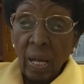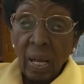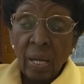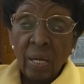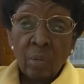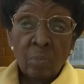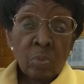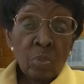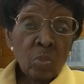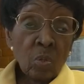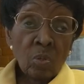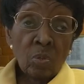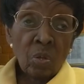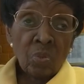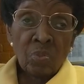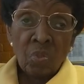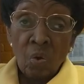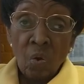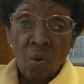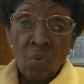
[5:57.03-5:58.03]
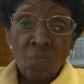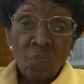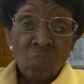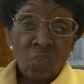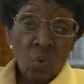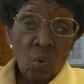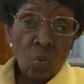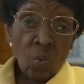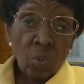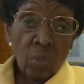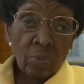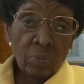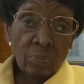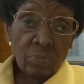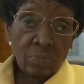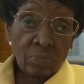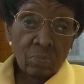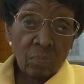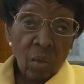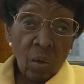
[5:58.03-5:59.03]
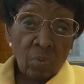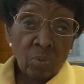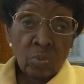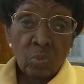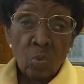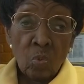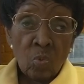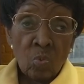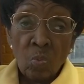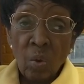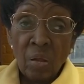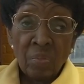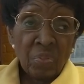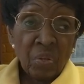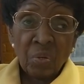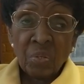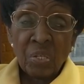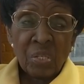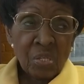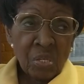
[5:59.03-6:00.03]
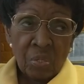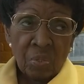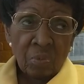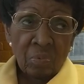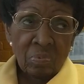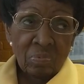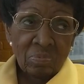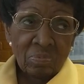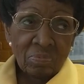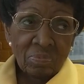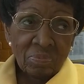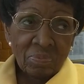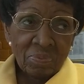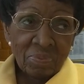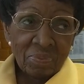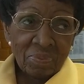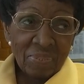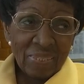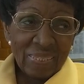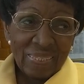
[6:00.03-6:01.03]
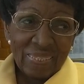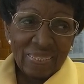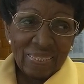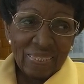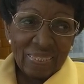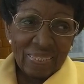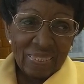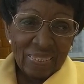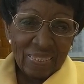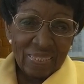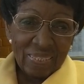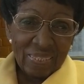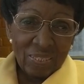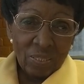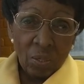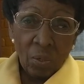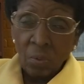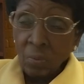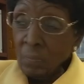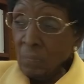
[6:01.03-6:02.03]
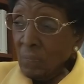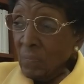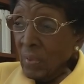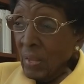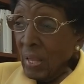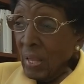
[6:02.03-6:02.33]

And it was on the third floor of School 132. So